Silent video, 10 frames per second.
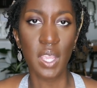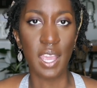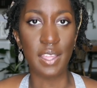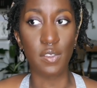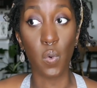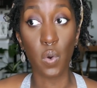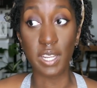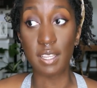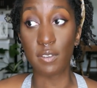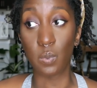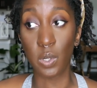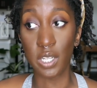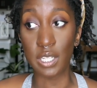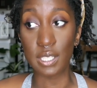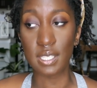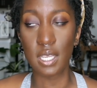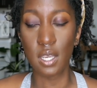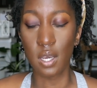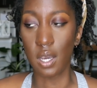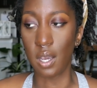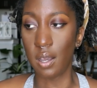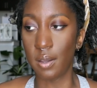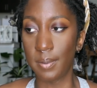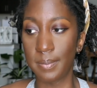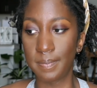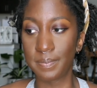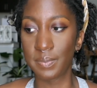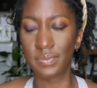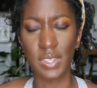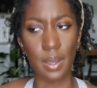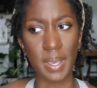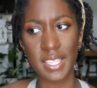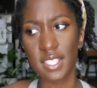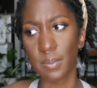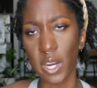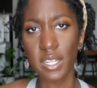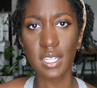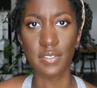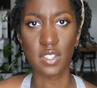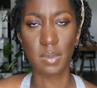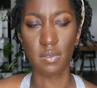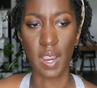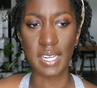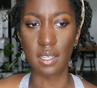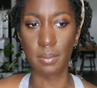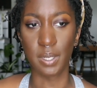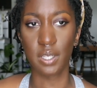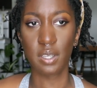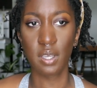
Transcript: and or even worse, am I smart enough to be writing a book?